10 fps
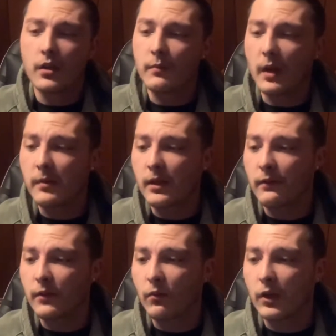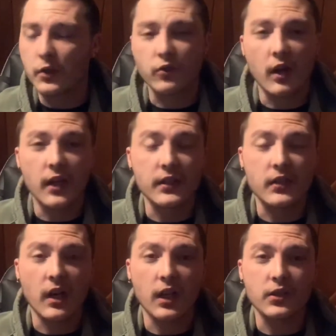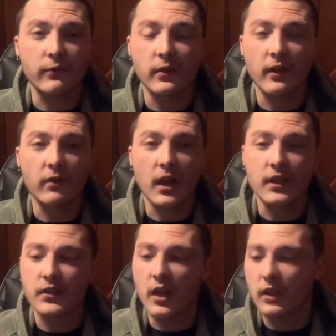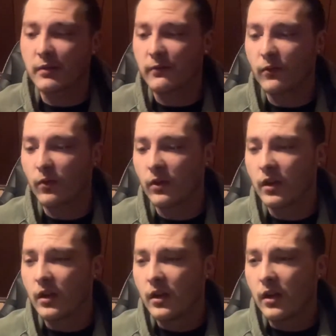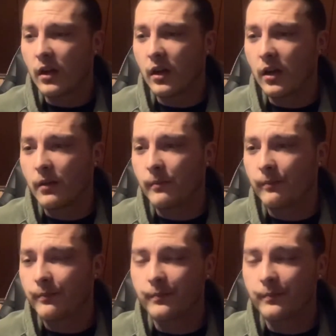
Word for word: Maybe if you want to try a scotch, if you never had scotch before. Um,